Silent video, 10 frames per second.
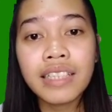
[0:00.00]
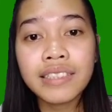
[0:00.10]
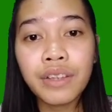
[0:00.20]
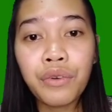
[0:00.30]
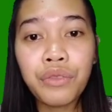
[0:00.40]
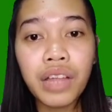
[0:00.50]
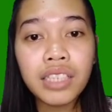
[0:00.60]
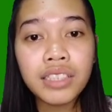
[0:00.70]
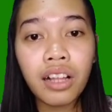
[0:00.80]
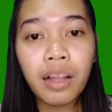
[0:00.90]
So
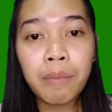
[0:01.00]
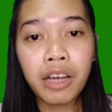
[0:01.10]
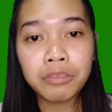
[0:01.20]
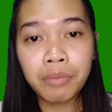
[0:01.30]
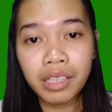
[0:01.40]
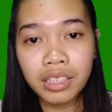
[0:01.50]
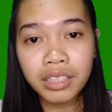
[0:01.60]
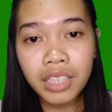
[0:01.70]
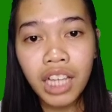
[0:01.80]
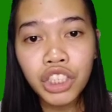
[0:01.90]
that's all about my
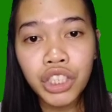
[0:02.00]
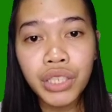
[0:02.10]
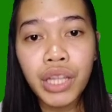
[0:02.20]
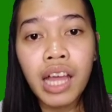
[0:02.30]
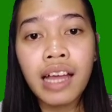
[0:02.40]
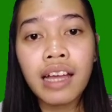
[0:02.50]
discussion.